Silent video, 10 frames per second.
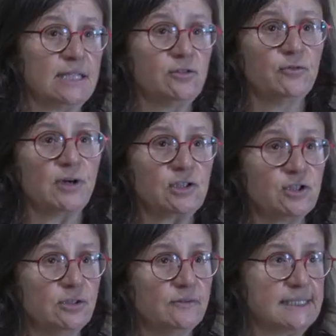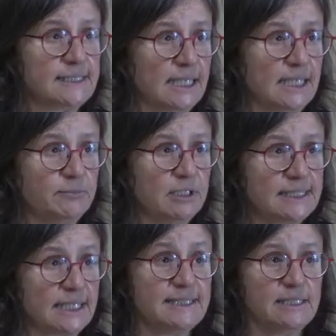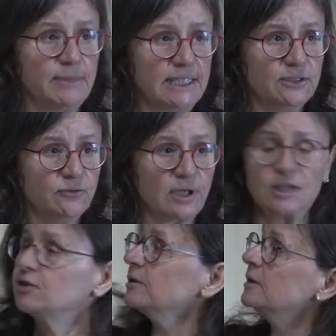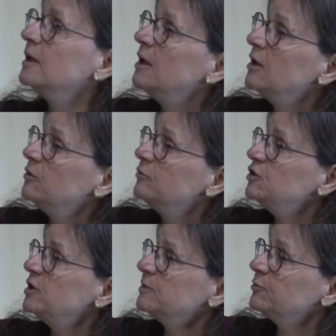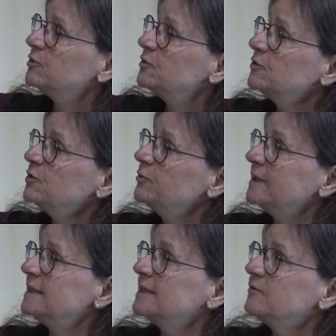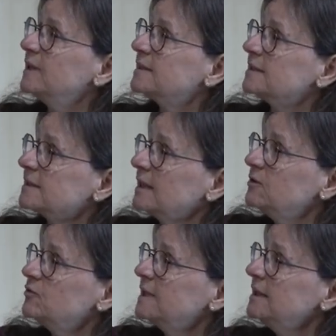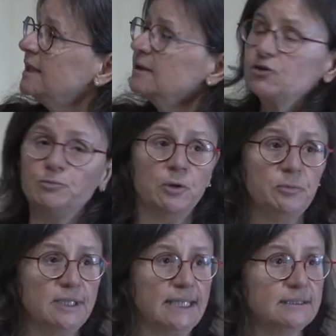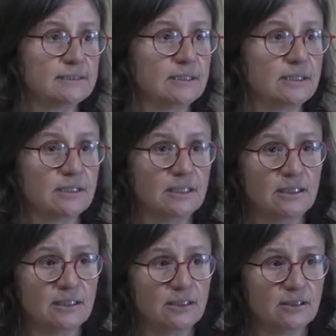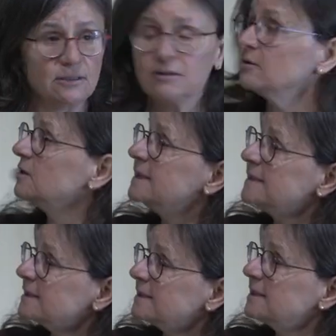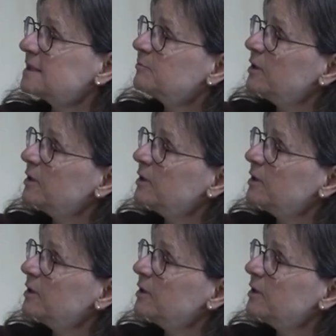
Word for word: and the fraction of these elements, estimated fraction, which is produced during these phases. And you see that you populate uh, this, this